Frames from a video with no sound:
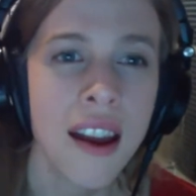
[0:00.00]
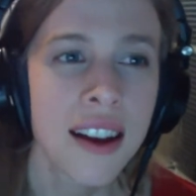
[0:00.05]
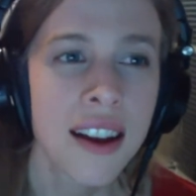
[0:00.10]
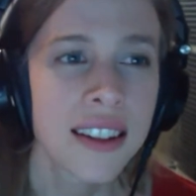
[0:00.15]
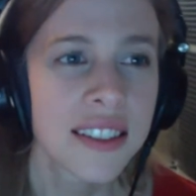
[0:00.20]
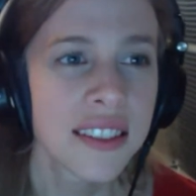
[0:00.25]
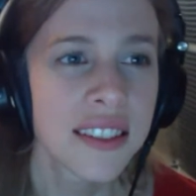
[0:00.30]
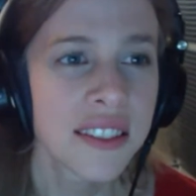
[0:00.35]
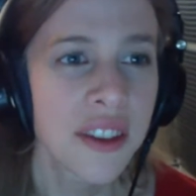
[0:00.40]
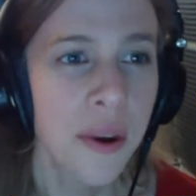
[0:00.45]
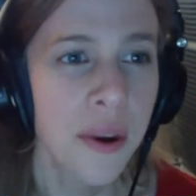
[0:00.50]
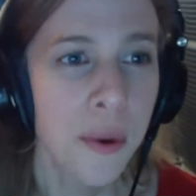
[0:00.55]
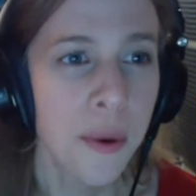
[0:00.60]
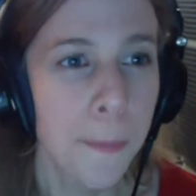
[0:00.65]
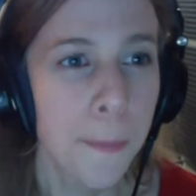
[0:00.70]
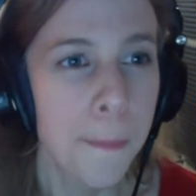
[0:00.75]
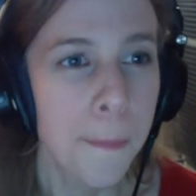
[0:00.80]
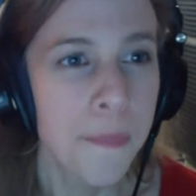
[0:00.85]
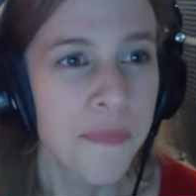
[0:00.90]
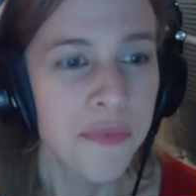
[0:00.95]

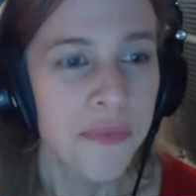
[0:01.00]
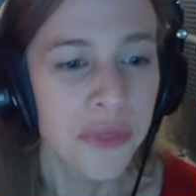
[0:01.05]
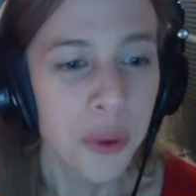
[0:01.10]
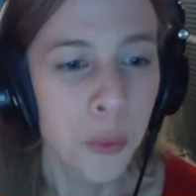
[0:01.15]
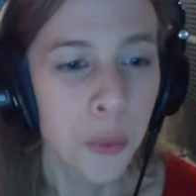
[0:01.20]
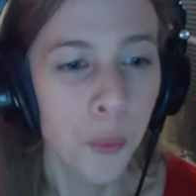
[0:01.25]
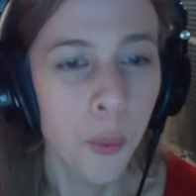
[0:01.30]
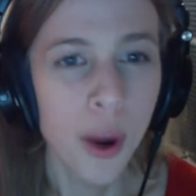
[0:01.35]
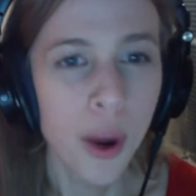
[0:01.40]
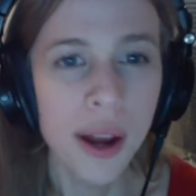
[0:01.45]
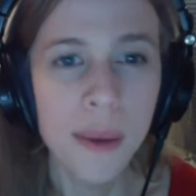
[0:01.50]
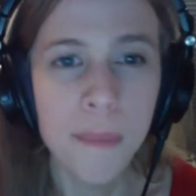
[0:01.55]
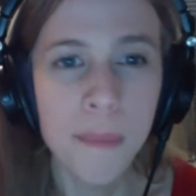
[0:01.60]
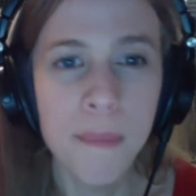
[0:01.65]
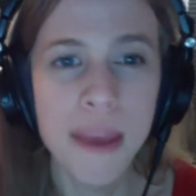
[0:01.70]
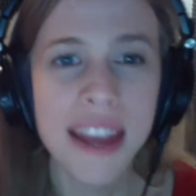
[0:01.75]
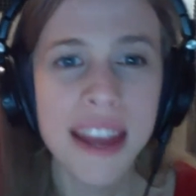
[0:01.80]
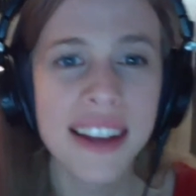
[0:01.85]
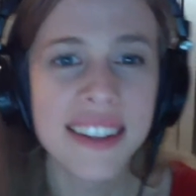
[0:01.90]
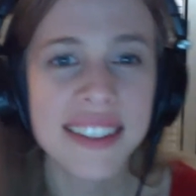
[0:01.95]
so, what
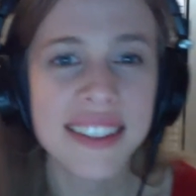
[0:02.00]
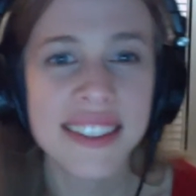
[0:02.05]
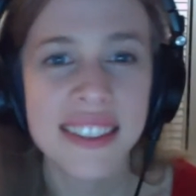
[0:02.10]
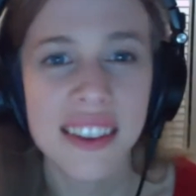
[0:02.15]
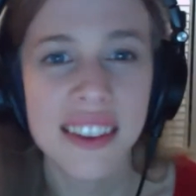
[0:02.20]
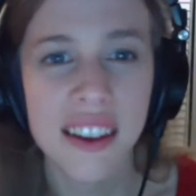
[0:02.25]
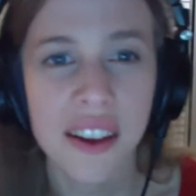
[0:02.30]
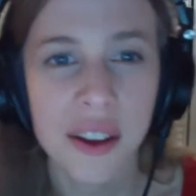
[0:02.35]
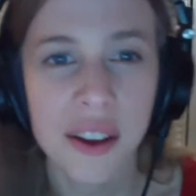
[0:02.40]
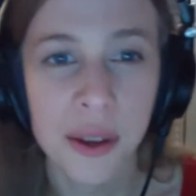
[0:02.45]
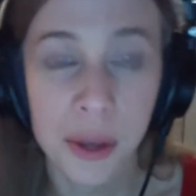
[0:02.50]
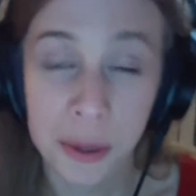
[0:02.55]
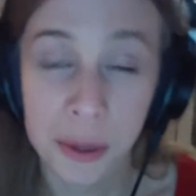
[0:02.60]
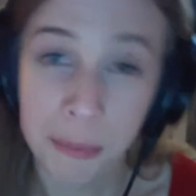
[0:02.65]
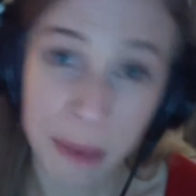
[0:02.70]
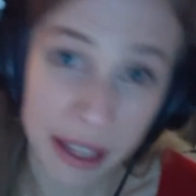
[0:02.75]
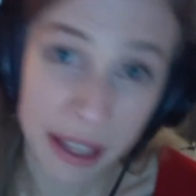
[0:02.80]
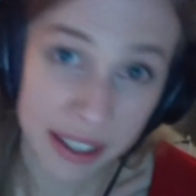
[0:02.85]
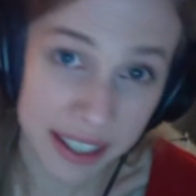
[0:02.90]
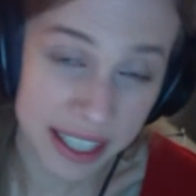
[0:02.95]
makes a good
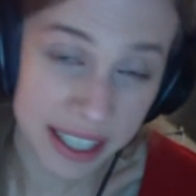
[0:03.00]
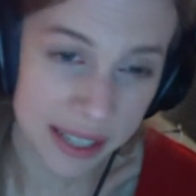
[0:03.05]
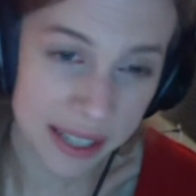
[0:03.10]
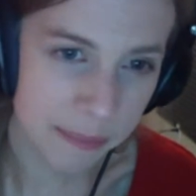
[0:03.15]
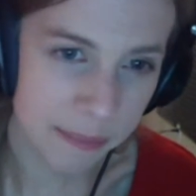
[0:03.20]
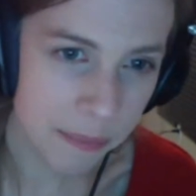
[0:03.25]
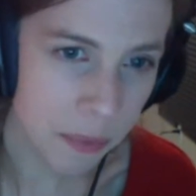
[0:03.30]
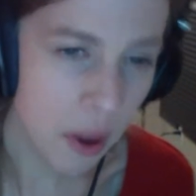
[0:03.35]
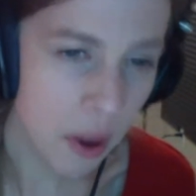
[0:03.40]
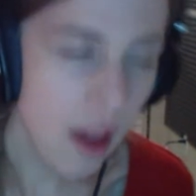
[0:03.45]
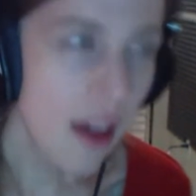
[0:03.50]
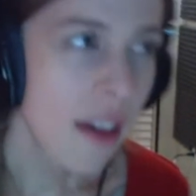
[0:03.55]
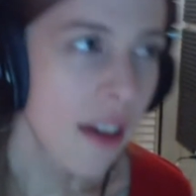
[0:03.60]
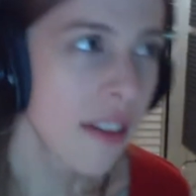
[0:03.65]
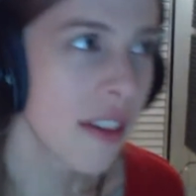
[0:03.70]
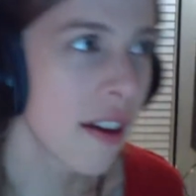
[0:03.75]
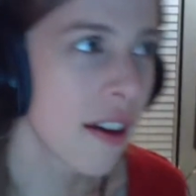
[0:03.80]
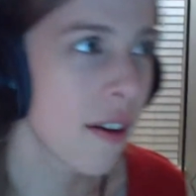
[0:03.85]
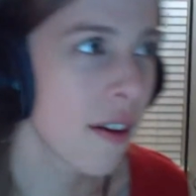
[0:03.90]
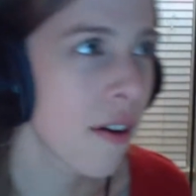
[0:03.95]
melody?
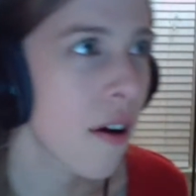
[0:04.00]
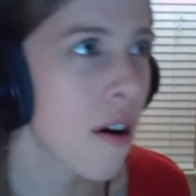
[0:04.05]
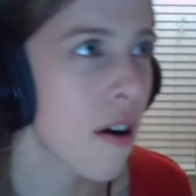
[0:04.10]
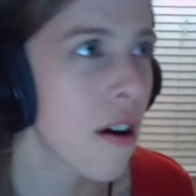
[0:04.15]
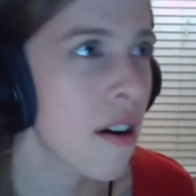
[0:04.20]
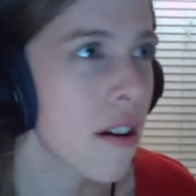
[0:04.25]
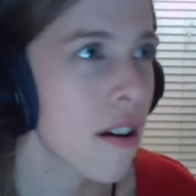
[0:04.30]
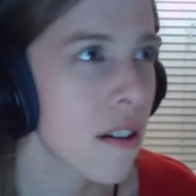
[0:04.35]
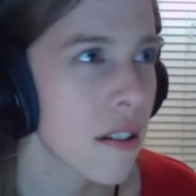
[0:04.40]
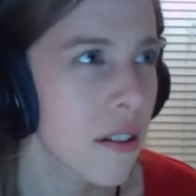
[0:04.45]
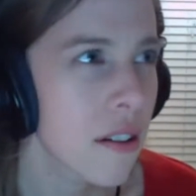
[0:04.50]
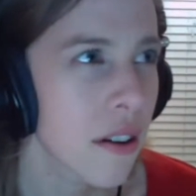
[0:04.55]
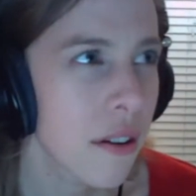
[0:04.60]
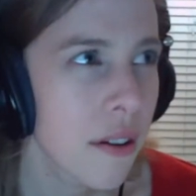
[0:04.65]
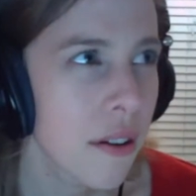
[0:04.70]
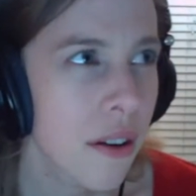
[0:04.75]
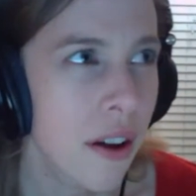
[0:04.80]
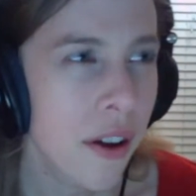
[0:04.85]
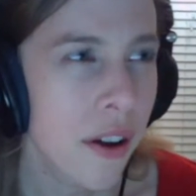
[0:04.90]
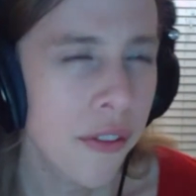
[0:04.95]
There are
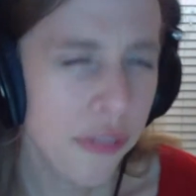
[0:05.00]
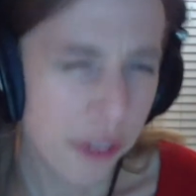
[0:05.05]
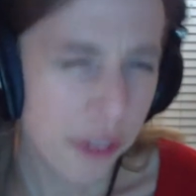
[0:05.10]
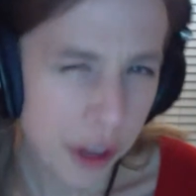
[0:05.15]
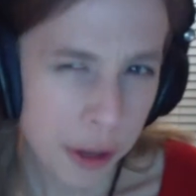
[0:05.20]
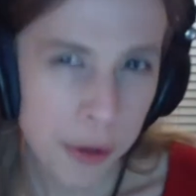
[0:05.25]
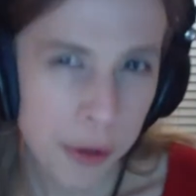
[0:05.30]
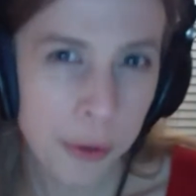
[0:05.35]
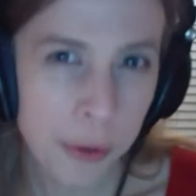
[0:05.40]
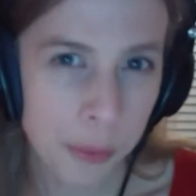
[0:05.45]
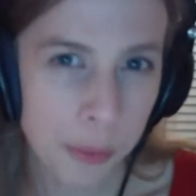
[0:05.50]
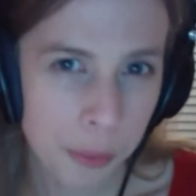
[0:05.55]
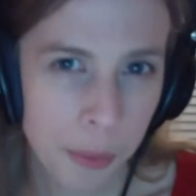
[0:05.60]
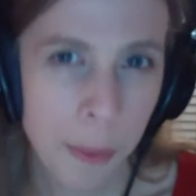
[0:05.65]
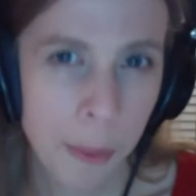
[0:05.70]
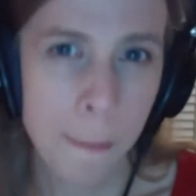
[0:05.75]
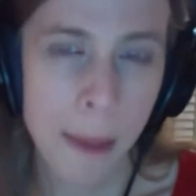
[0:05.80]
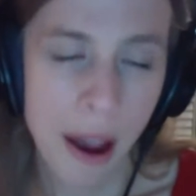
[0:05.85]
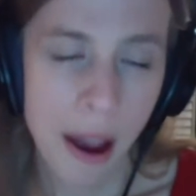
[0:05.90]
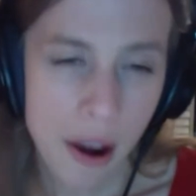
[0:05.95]
a
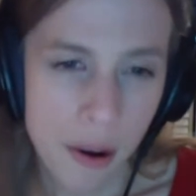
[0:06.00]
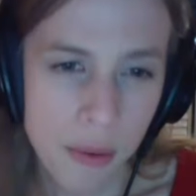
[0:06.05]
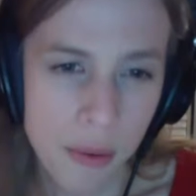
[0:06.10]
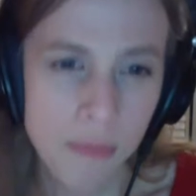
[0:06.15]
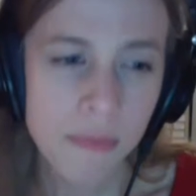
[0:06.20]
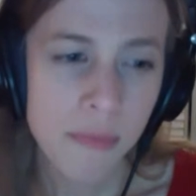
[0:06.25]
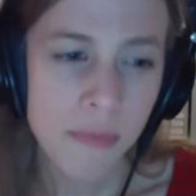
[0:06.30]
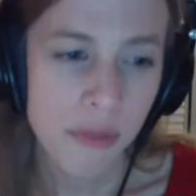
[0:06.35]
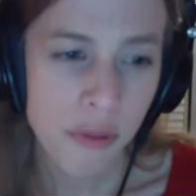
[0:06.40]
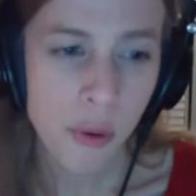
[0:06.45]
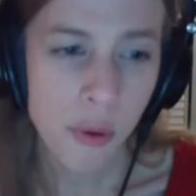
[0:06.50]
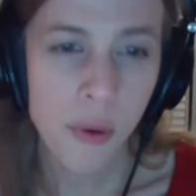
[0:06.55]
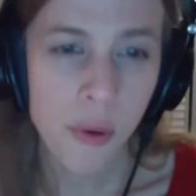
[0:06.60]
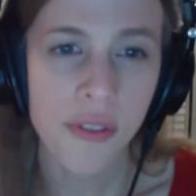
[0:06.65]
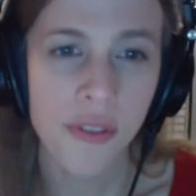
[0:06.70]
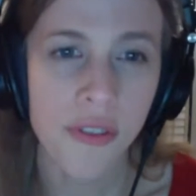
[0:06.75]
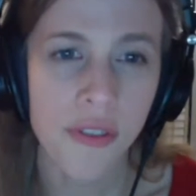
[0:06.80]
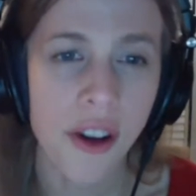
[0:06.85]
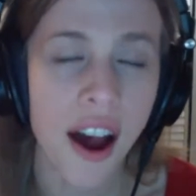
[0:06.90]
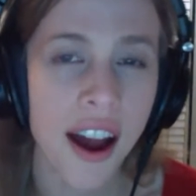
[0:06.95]
few, about four
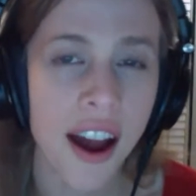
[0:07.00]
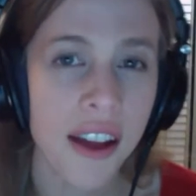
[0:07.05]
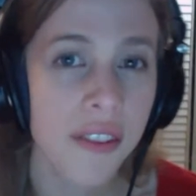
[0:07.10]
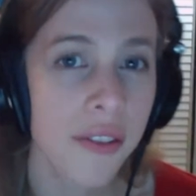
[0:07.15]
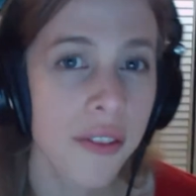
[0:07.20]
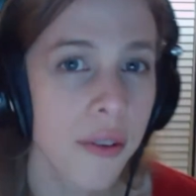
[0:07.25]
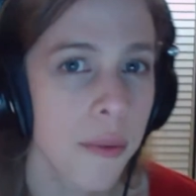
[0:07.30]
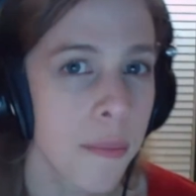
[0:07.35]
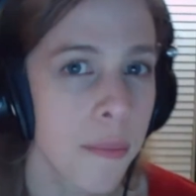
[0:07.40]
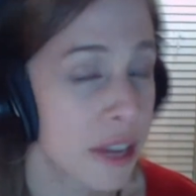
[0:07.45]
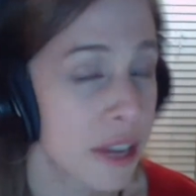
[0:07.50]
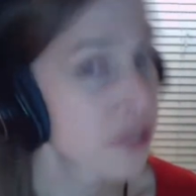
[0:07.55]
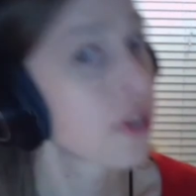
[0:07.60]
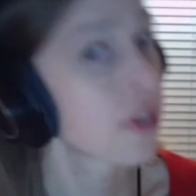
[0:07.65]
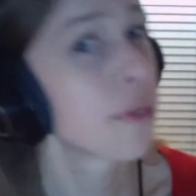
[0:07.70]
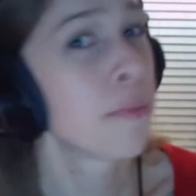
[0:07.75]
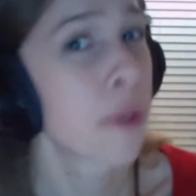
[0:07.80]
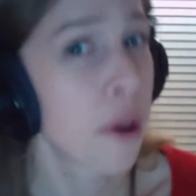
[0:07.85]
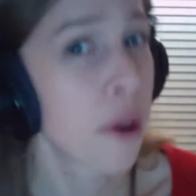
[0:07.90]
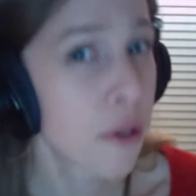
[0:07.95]
to five major
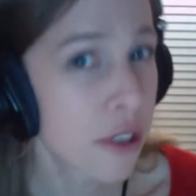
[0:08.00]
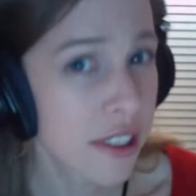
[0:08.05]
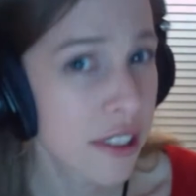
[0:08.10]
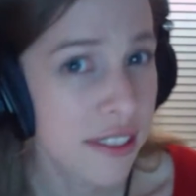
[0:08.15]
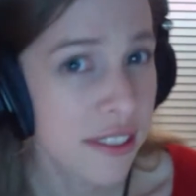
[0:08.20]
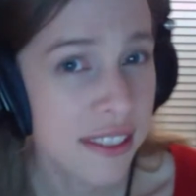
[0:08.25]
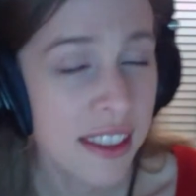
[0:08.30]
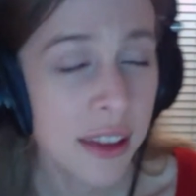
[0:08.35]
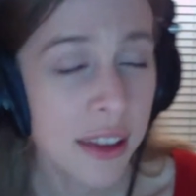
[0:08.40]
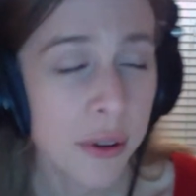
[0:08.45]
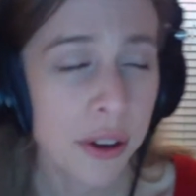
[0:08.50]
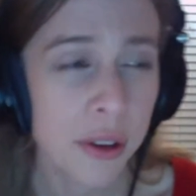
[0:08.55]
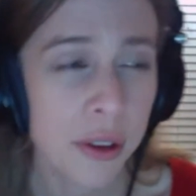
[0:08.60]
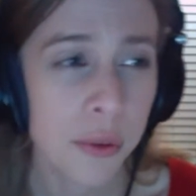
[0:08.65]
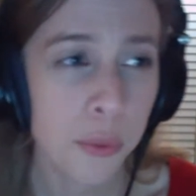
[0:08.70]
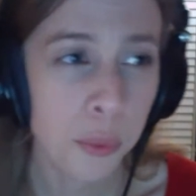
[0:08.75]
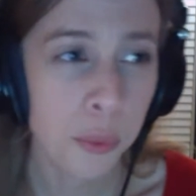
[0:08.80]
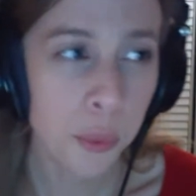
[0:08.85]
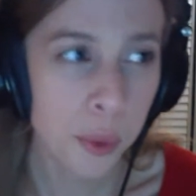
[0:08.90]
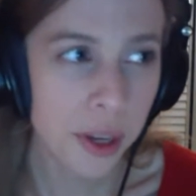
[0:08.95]
components that
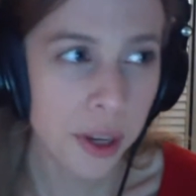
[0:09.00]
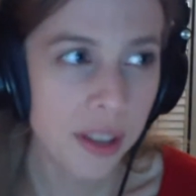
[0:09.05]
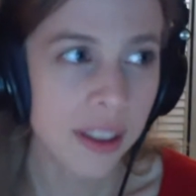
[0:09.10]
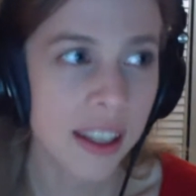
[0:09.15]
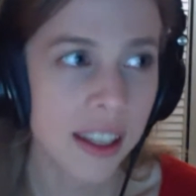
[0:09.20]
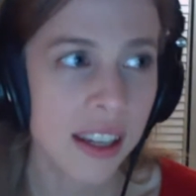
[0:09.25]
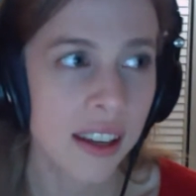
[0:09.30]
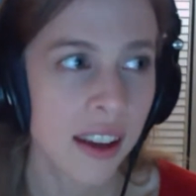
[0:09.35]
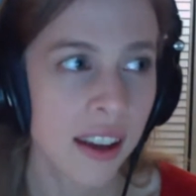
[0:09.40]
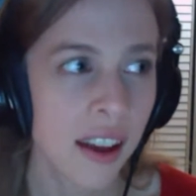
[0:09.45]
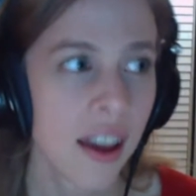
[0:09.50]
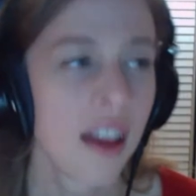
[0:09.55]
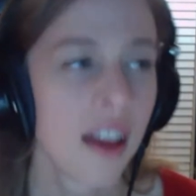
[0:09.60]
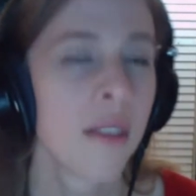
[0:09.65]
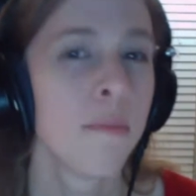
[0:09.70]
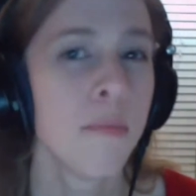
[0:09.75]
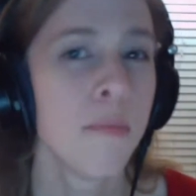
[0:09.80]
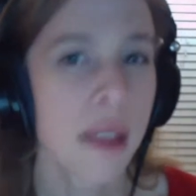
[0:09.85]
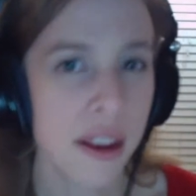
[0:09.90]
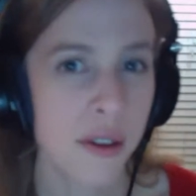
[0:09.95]
can really
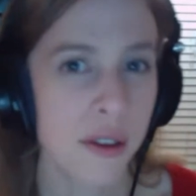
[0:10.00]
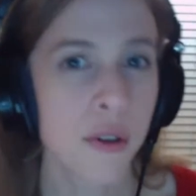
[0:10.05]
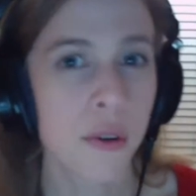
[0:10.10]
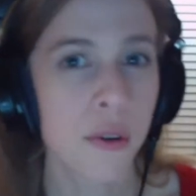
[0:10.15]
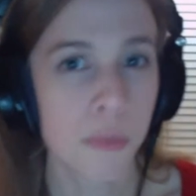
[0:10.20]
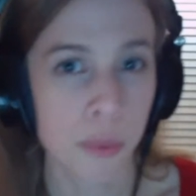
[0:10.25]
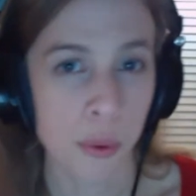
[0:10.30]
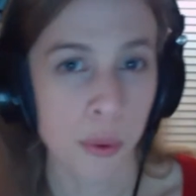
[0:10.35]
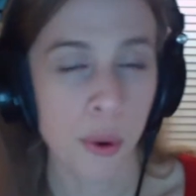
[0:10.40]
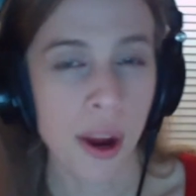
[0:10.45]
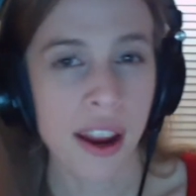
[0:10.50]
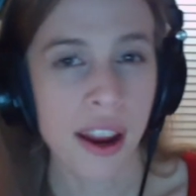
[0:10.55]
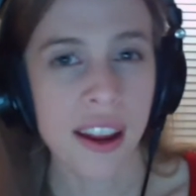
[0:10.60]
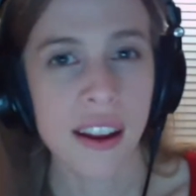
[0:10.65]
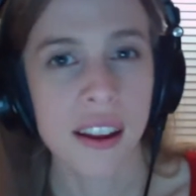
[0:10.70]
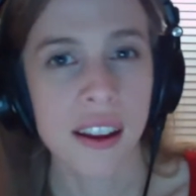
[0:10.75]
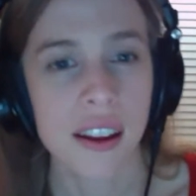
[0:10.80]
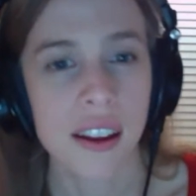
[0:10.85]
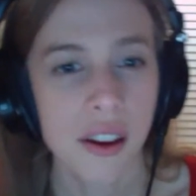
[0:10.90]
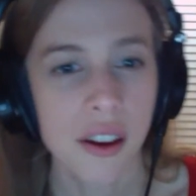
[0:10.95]
make or break